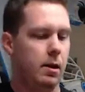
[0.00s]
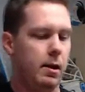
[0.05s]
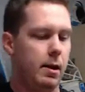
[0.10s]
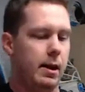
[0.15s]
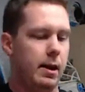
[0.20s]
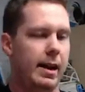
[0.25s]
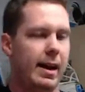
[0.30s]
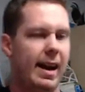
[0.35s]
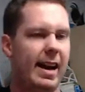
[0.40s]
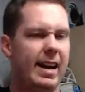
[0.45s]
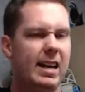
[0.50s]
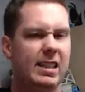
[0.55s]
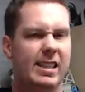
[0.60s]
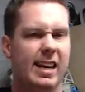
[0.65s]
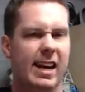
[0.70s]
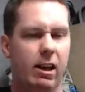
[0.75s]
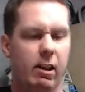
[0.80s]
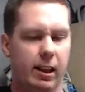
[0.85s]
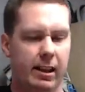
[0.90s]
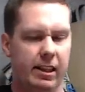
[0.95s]
I can tell,
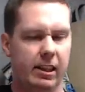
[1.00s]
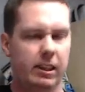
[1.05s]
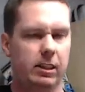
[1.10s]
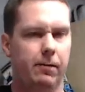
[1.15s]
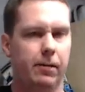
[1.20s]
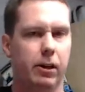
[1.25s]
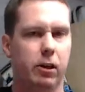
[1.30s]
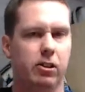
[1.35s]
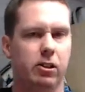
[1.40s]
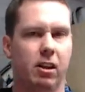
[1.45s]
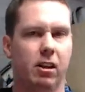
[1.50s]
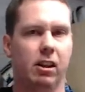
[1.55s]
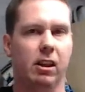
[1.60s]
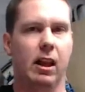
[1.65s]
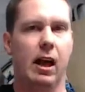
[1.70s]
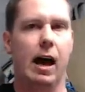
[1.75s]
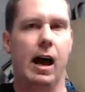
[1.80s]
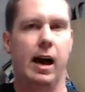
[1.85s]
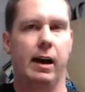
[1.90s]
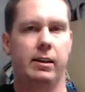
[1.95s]
like, this feels a
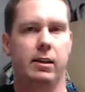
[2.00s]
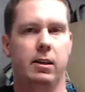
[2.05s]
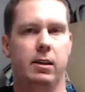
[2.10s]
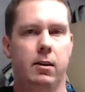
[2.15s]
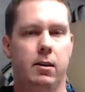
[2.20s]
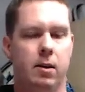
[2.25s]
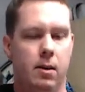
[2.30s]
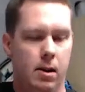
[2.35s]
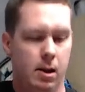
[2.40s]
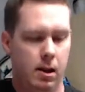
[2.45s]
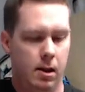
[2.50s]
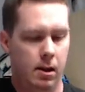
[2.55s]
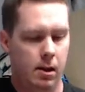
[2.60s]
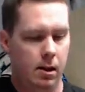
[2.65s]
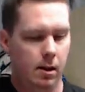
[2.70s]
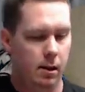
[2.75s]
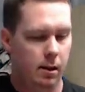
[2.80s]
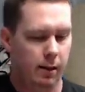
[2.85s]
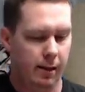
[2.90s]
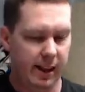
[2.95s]
lot
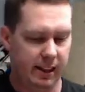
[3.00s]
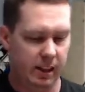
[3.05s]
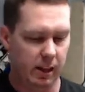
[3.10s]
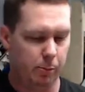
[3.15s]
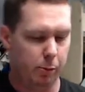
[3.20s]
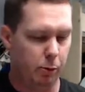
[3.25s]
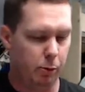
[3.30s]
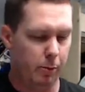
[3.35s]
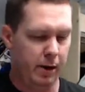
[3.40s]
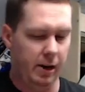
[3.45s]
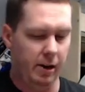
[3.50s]
like the Premiere.